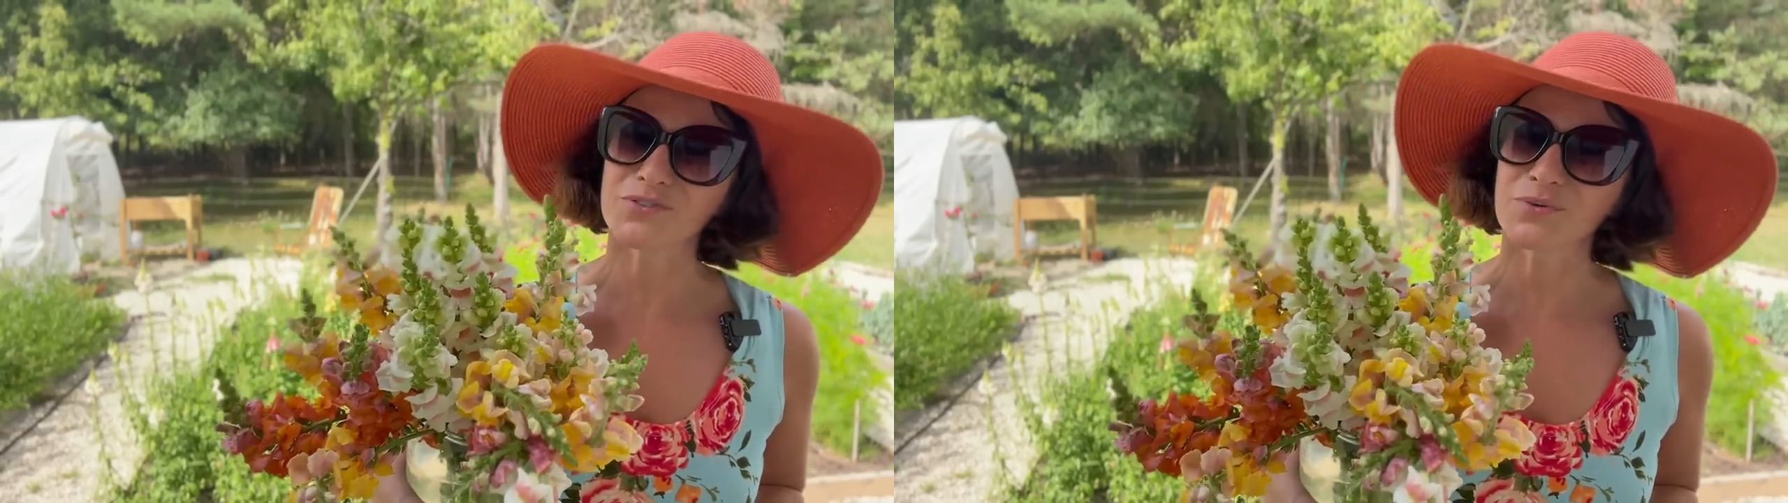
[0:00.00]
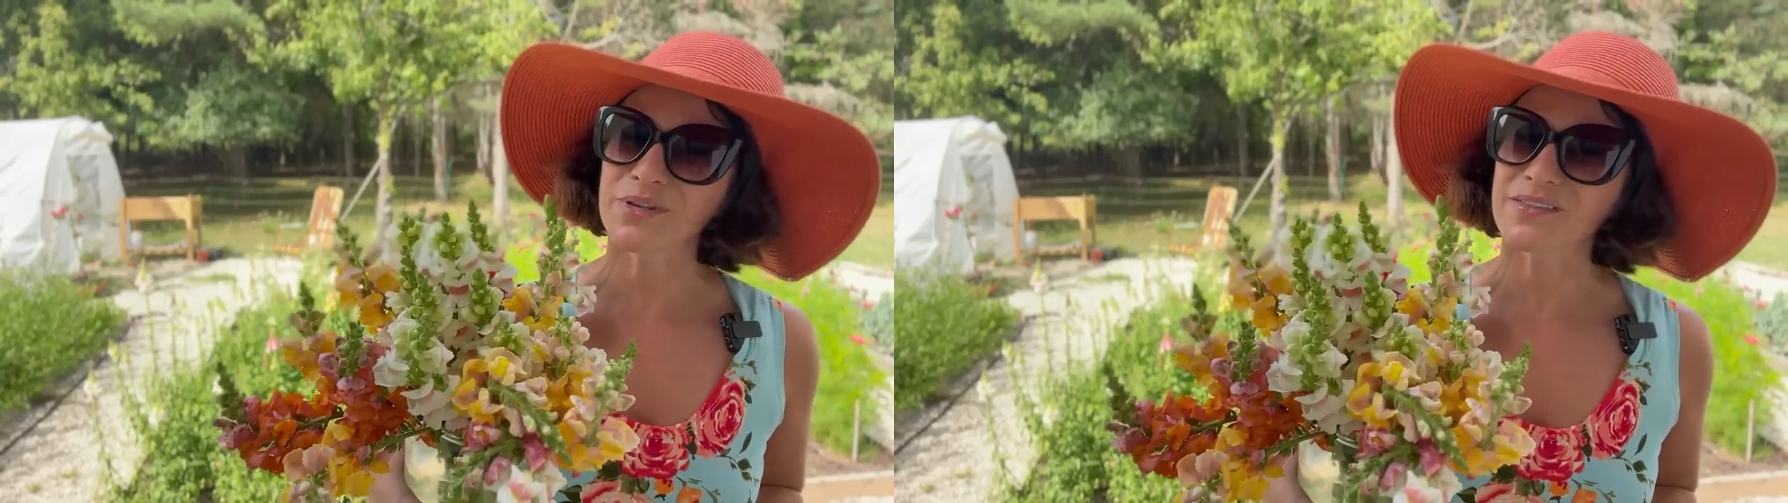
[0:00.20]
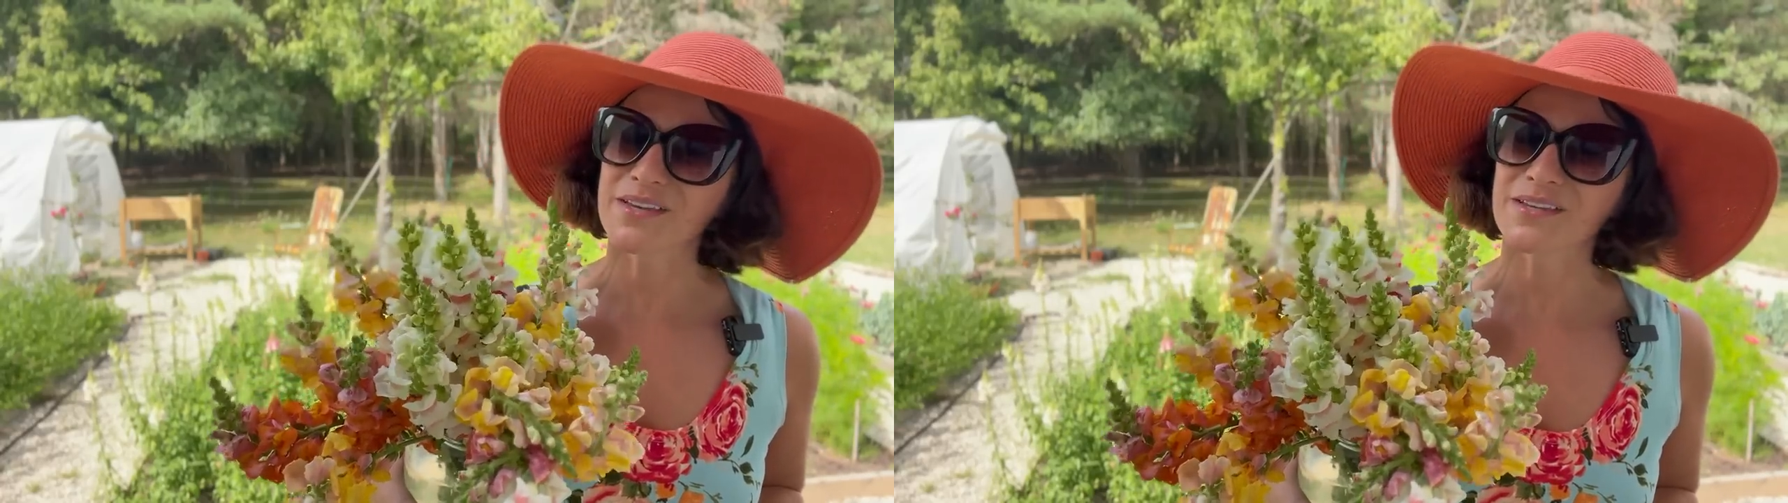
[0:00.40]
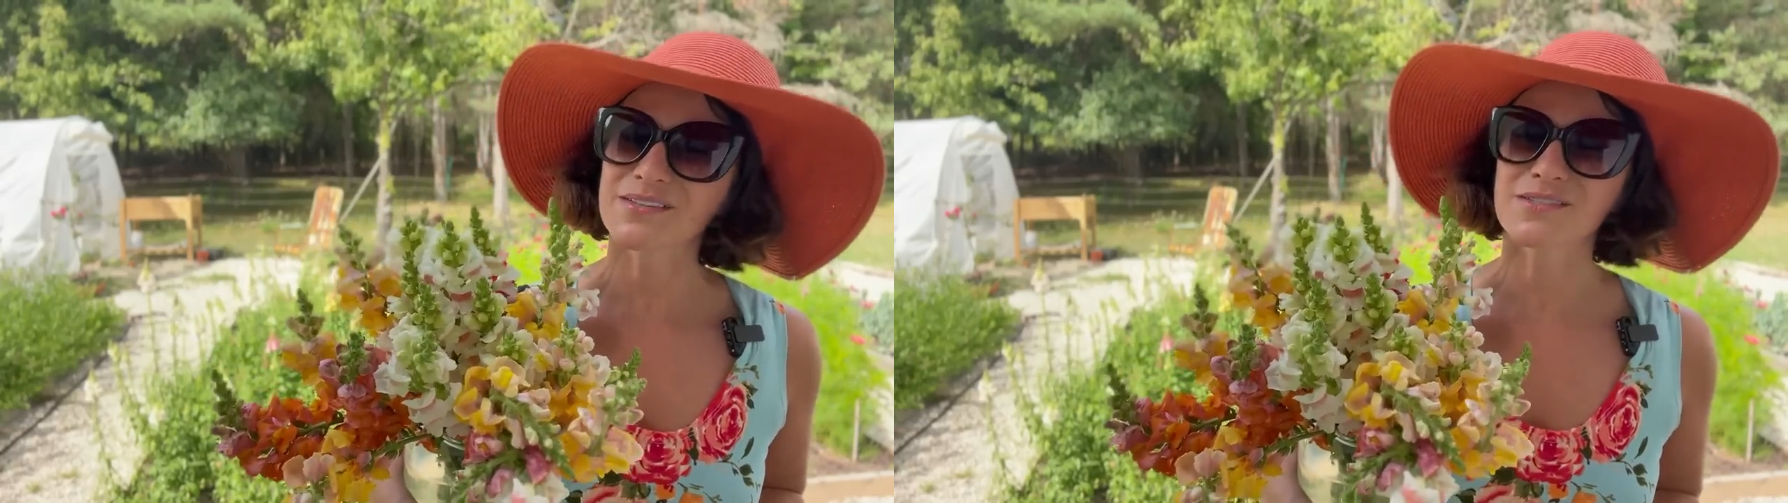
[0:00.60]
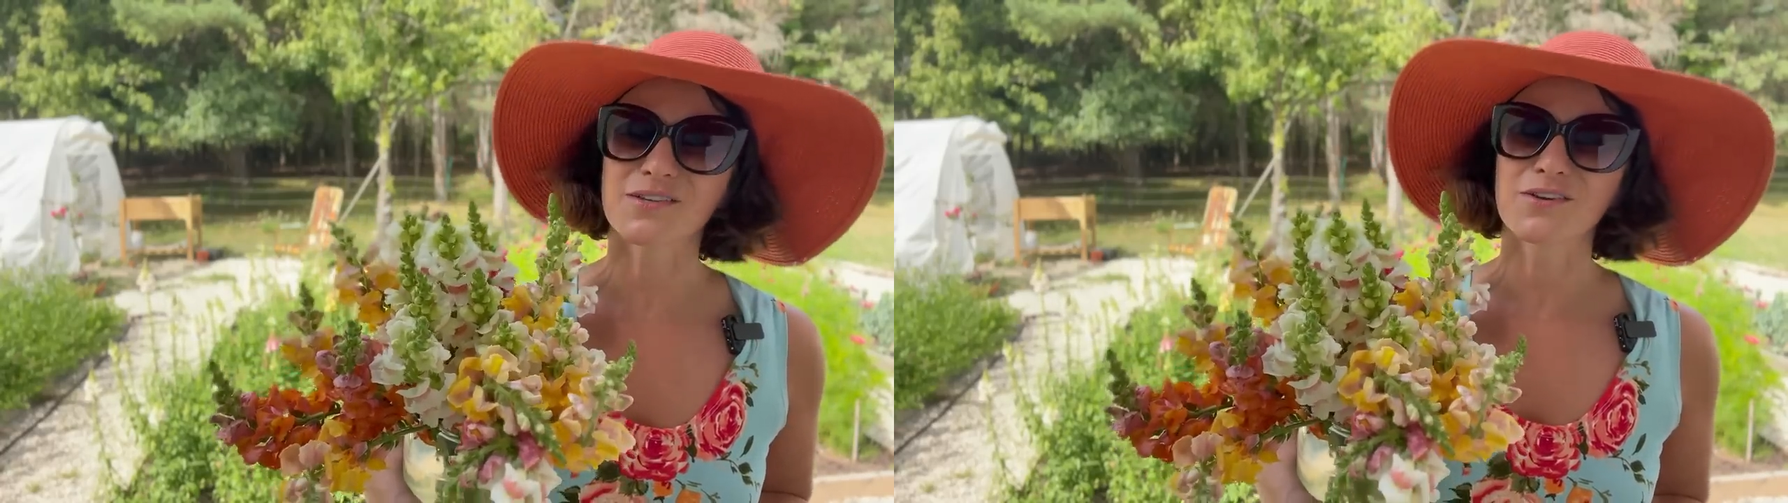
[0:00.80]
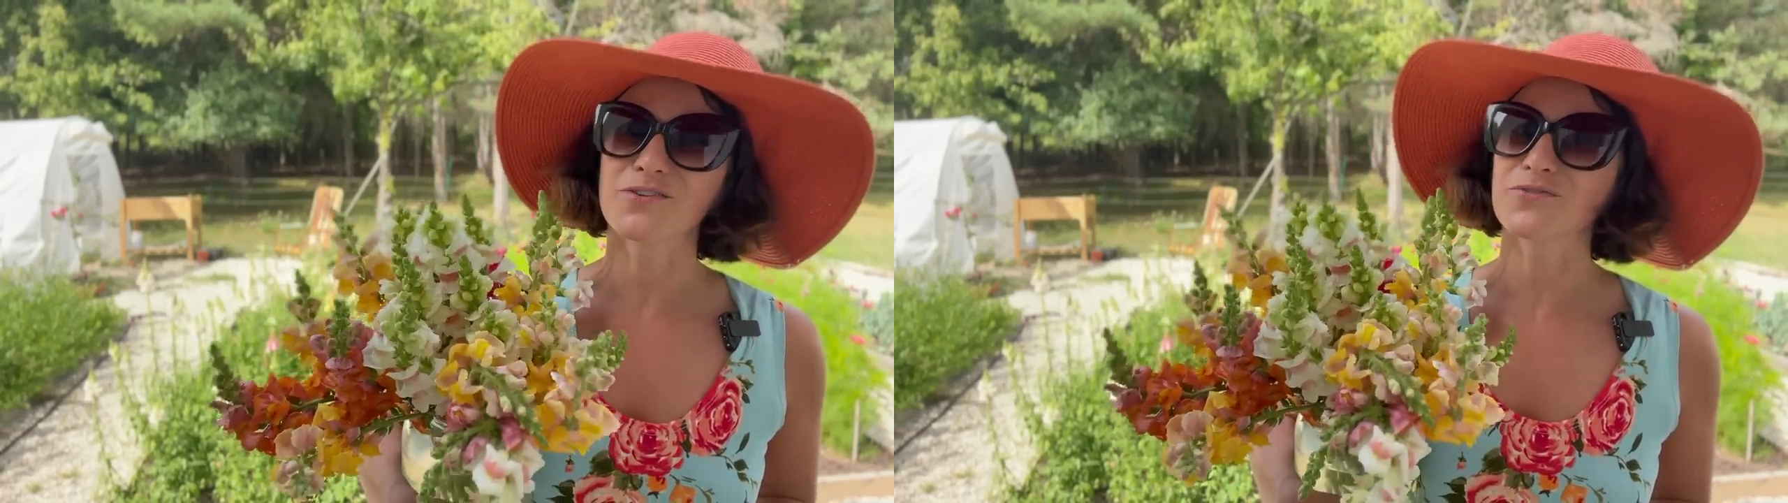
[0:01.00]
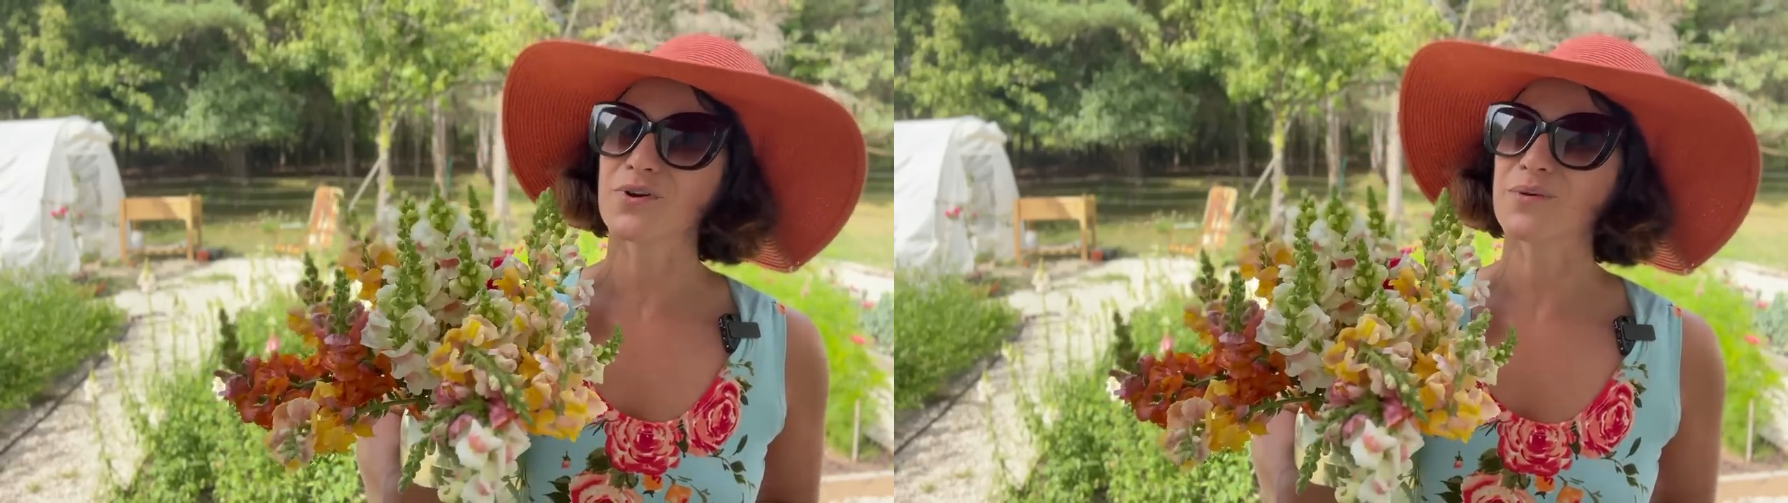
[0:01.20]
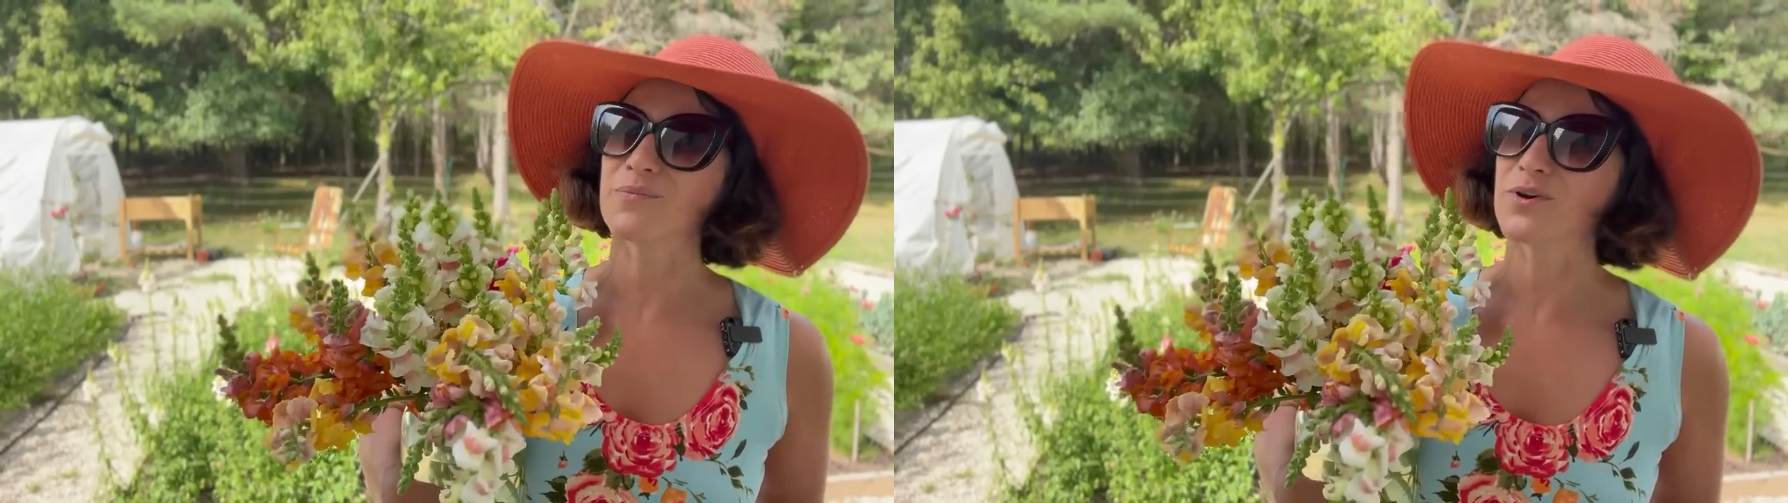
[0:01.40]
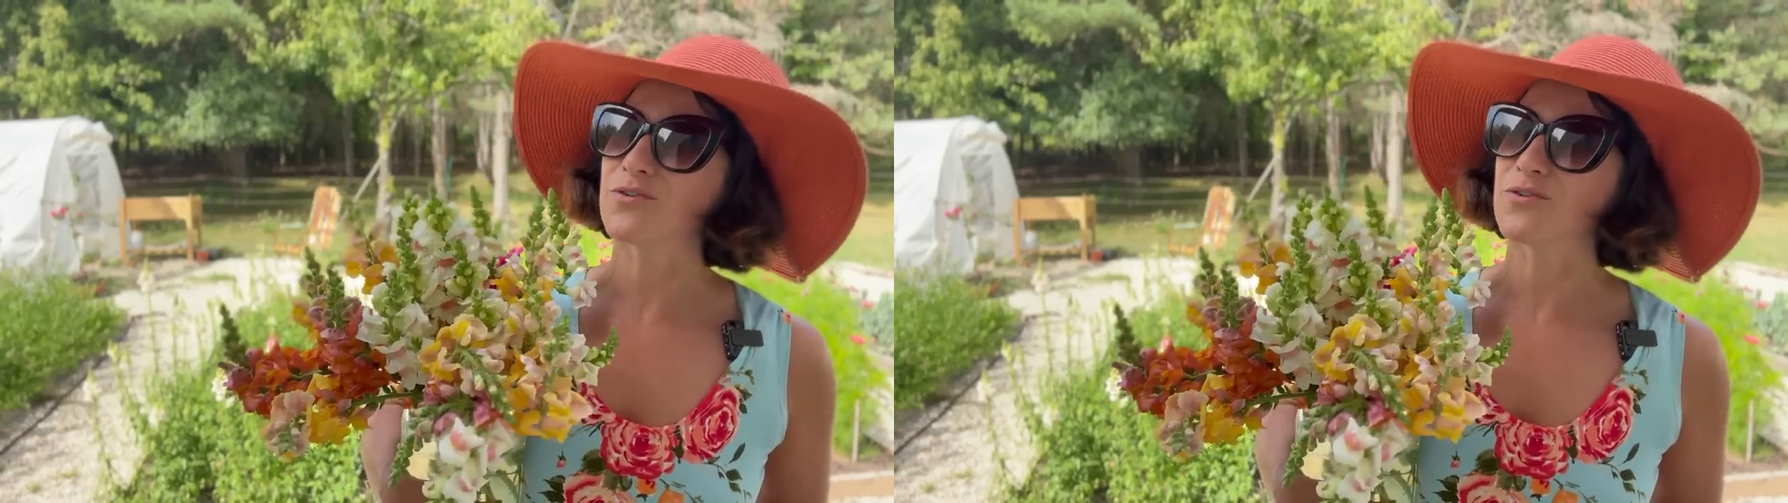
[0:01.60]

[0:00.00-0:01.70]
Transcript: doing things from